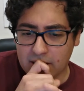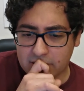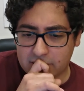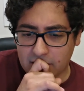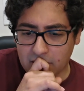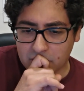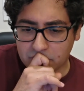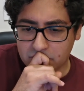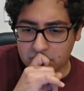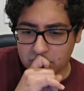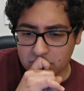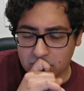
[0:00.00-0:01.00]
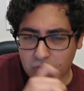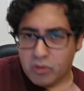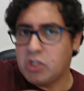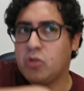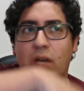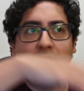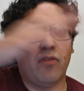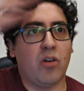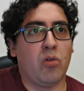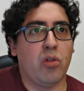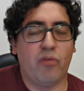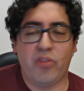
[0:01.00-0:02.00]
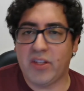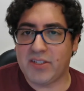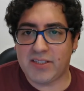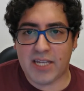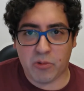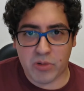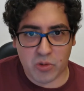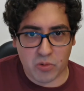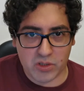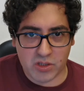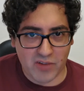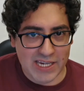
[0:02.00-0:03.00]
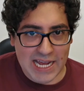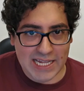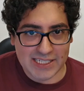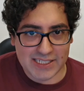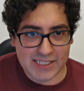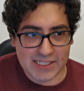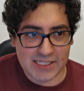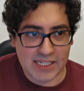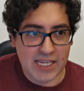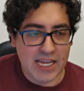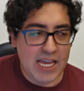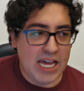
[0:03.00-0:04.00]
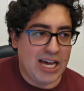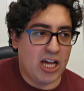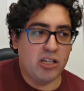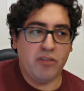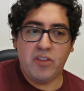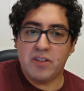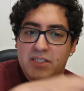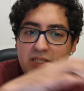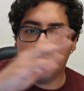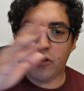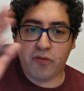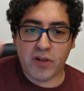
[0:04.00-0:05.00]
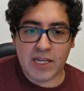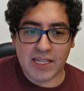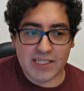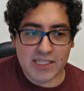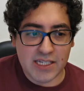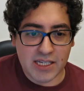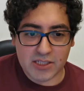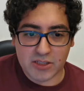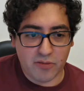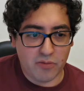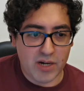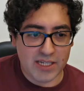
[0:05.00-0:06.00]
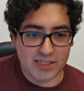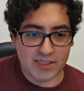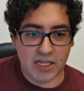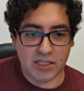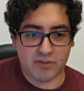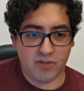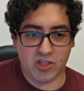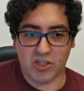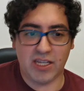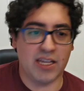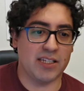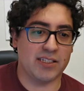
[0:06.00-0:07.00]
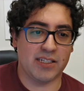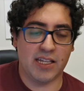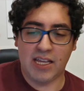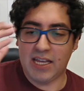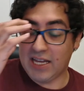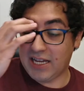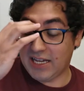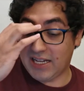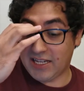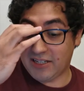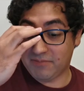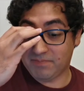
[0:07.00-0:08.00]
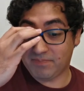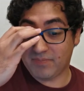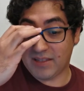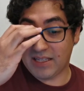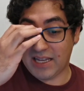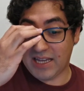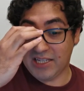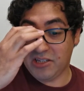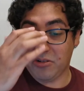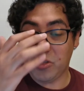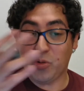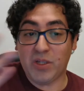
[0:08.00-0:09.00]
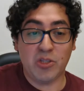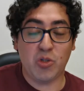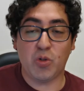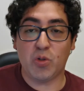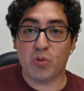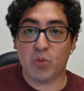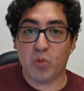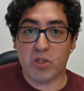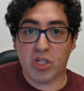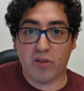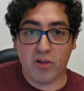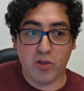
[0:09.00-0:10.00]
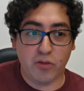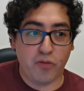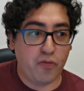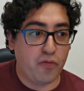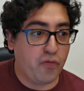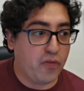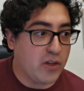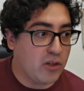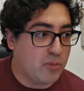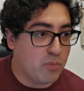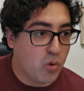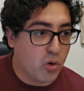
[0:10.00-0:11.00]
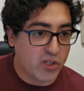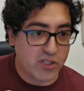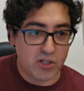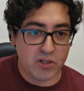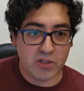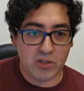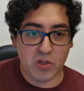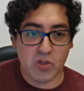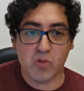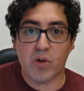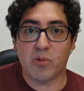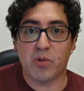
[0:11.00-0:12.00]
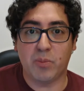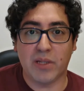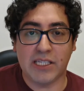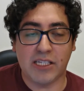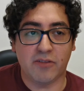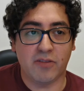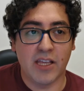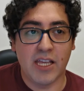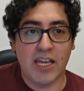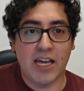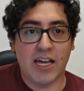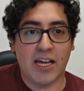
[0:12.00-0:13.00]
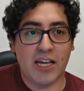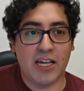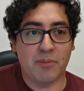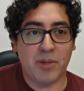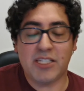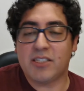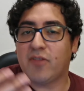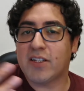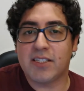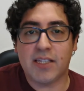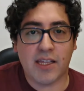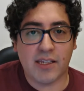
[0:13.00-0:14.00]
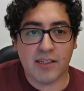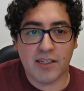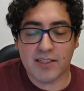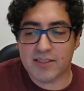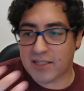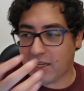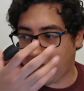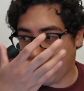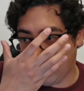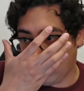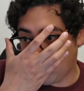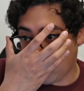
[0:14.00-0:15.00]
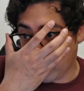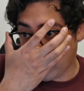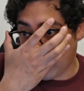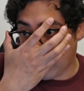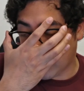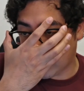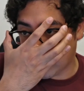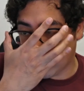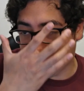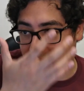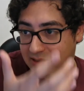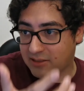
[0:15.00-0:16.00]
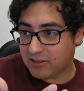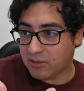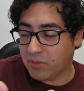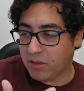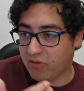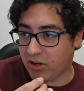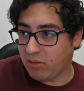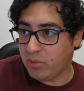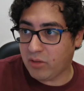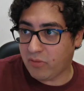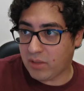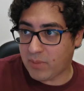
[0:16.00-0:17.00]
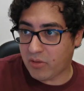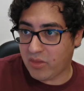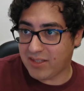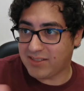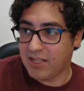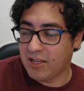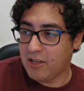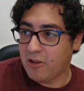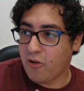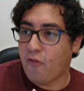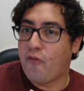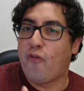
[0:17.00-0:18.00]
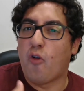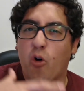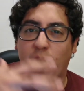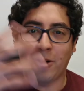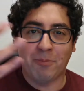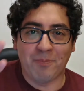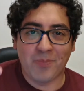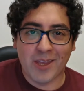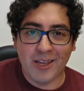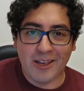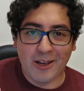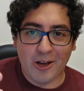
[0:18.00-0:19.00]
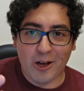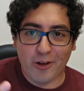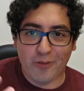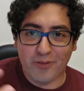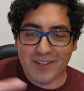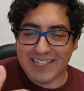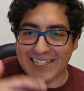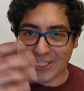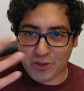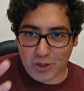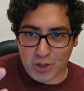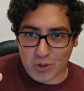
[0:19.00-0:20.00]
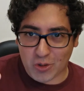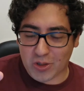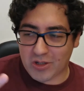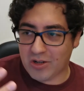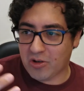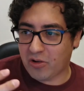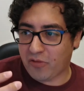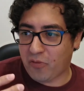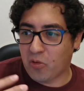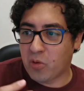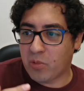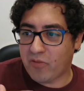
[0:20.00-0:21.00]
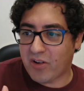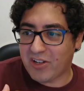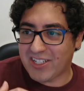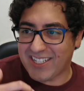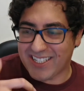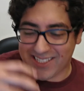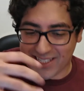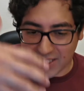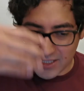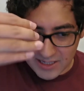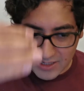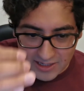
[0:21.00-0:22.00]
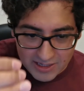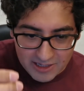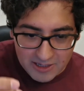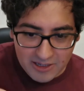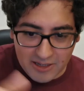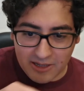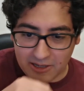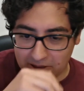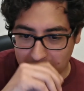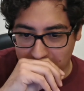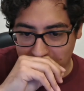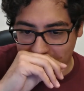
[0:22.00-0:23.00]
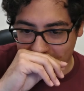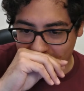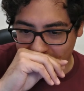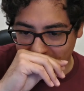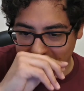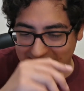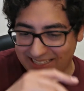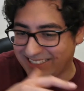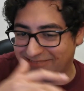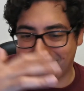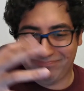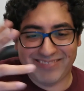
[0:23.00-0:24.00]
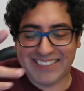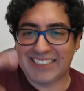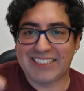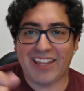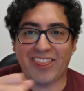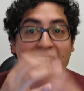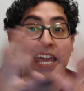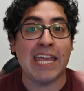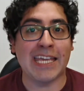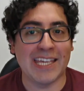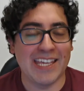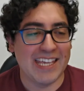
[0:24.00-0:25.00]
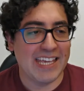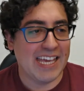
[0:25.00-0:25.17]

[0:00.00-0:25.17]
So we do have all of these territories of analysis, all of these different ideas of what science fiction is. Um, I know you can choose whichever you feel more certain to you, I would believe. Uh, but it's fascinating. It's I think it truly is, and that's something very beautiful about this form of literature or form of artistic uh, uh, thing.